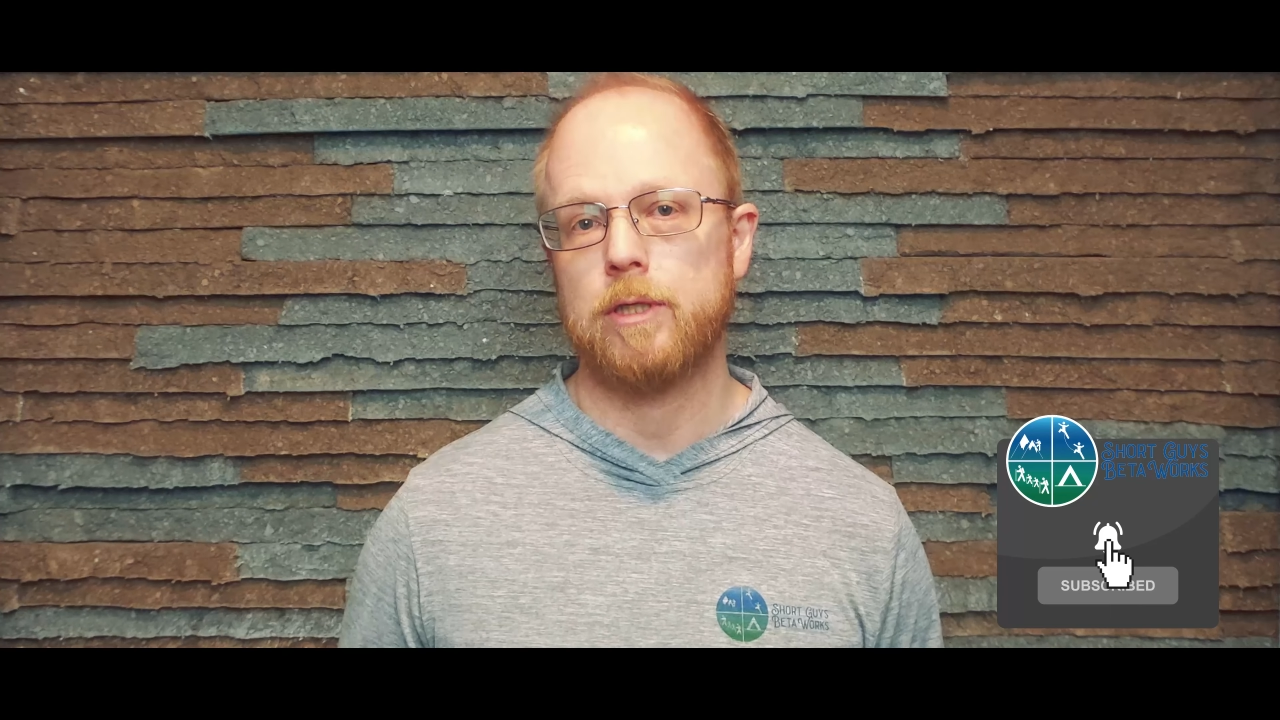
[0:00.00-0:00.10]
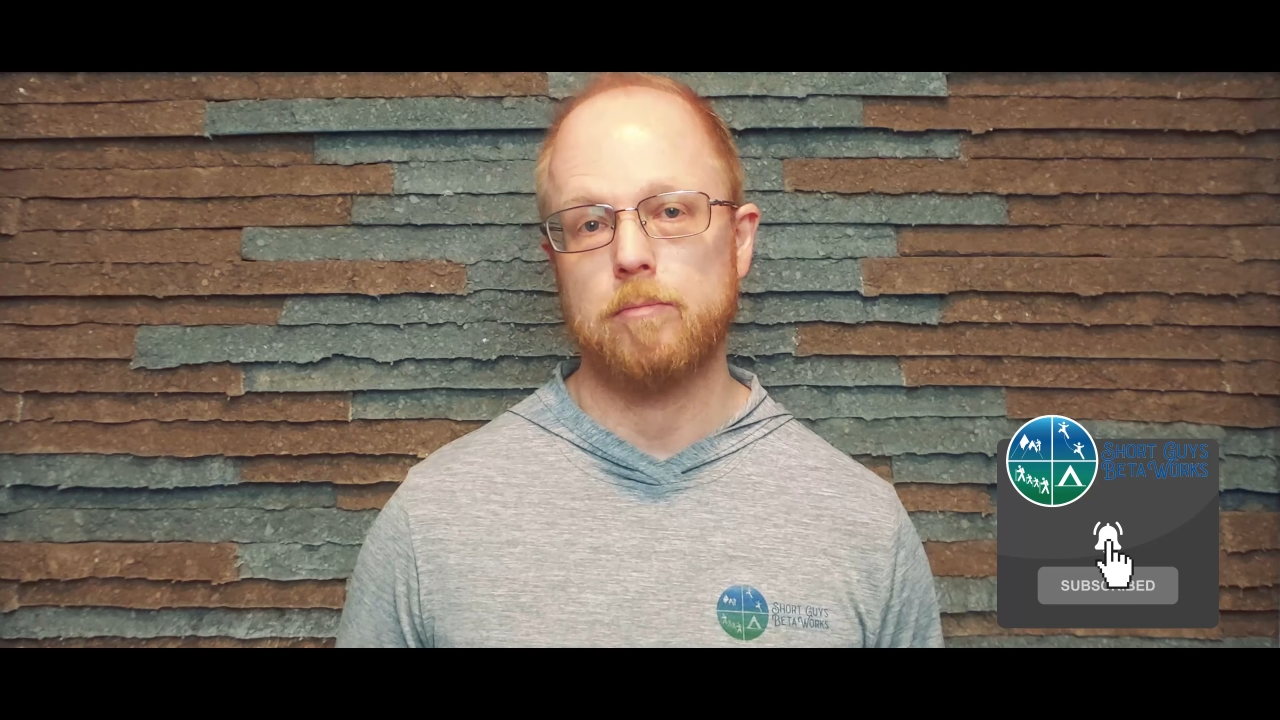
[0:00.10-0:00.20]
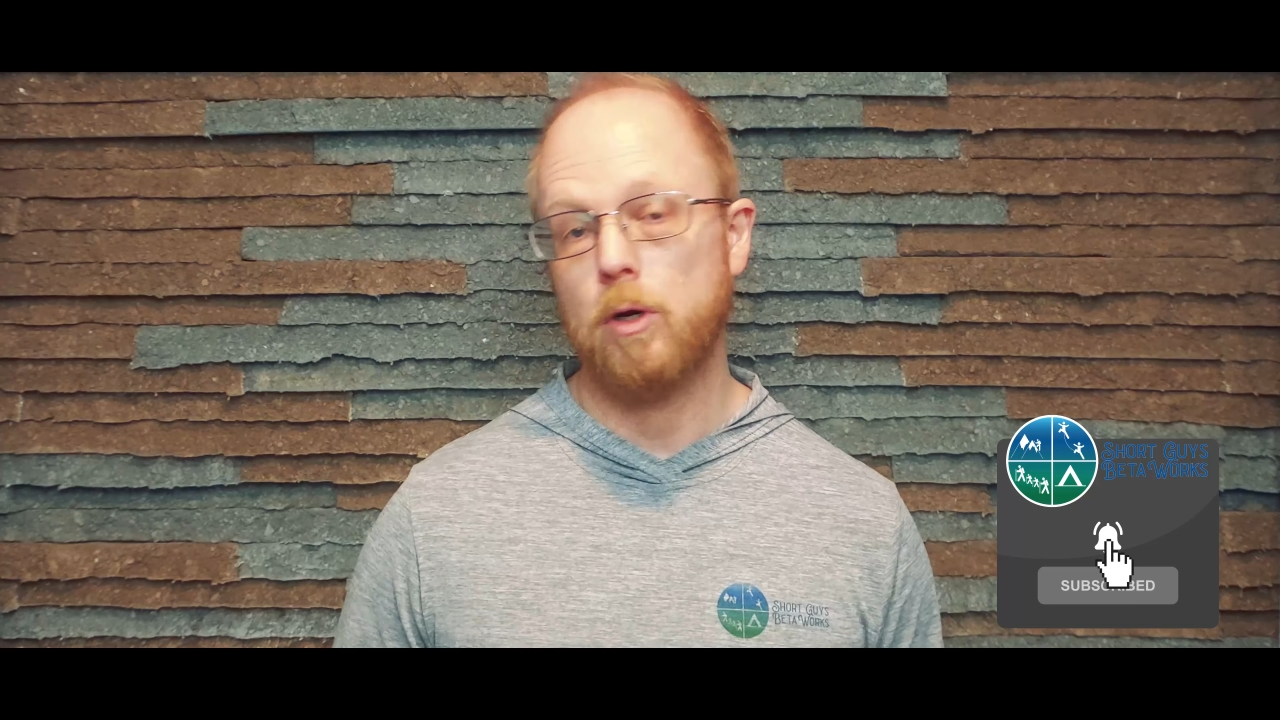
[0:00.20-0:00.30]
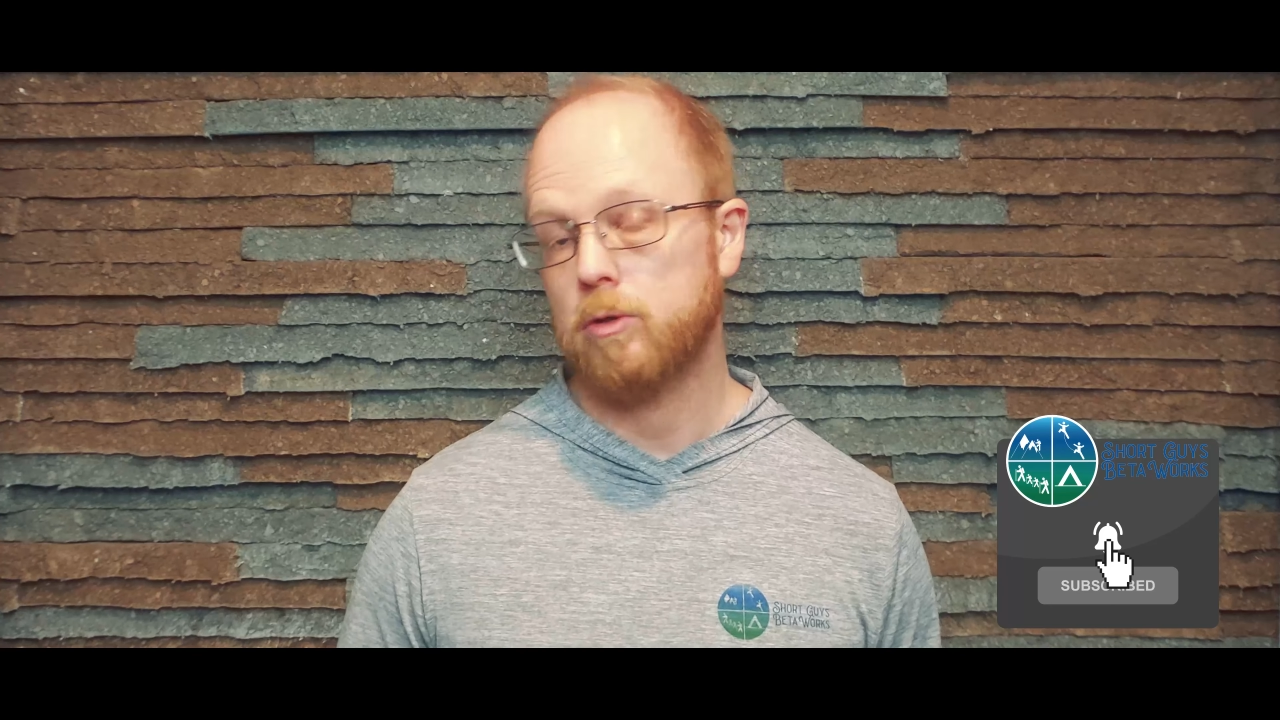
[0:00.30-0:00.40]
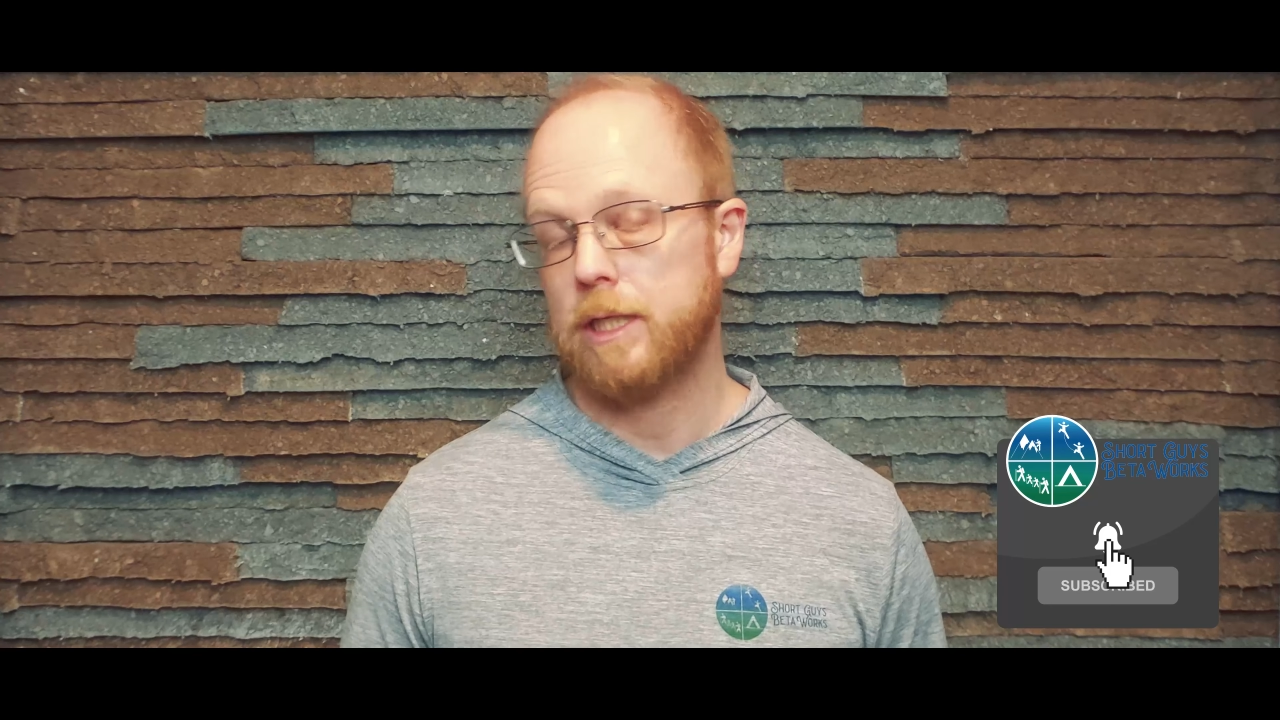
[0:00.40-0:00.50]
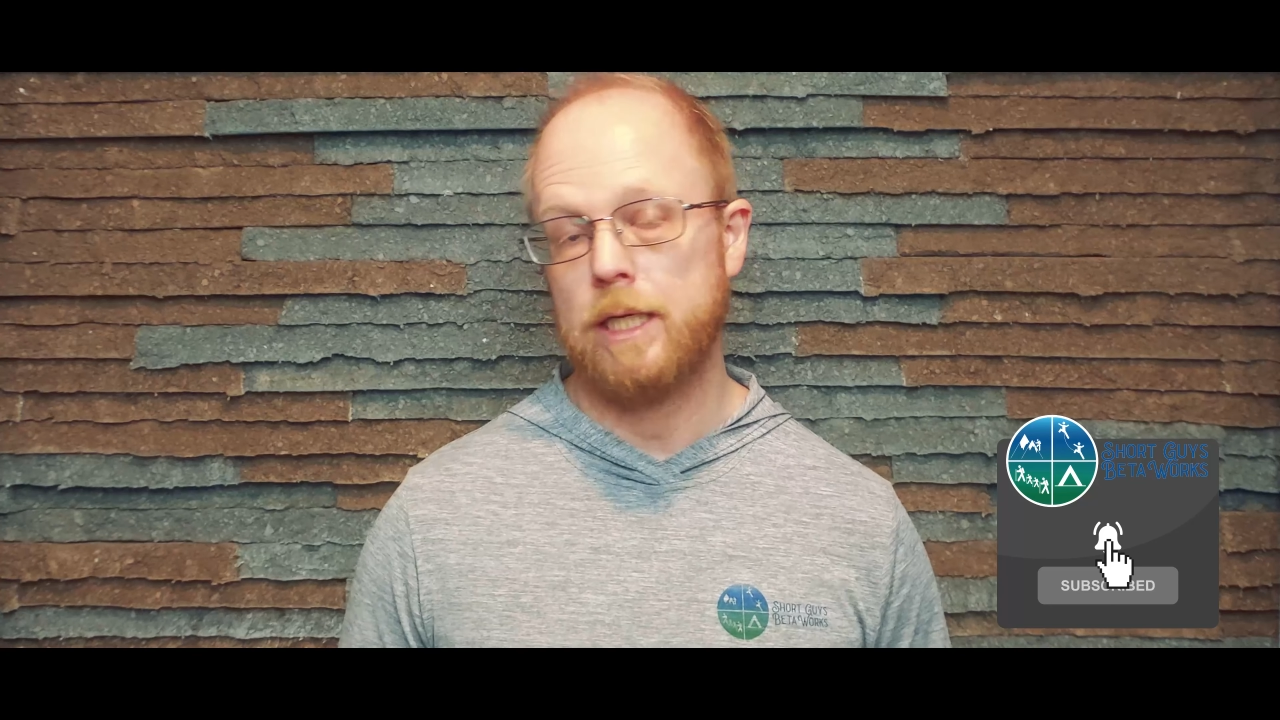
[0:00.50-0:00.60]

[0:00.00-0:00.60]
can most